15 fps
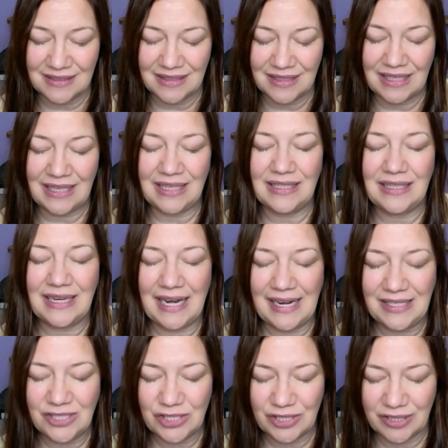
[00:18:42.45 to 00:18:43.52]
in
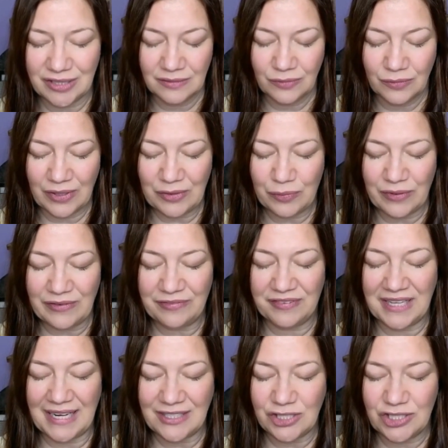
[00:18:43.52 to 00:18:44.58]
nature, with
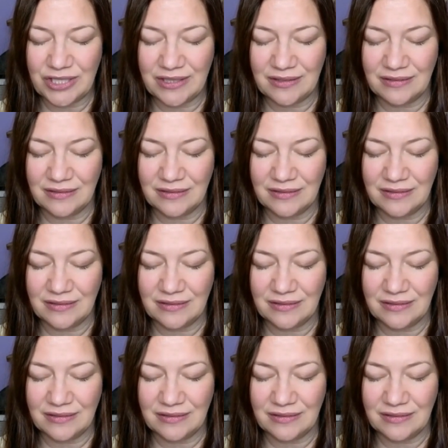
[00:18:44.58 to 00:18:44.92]
reflection.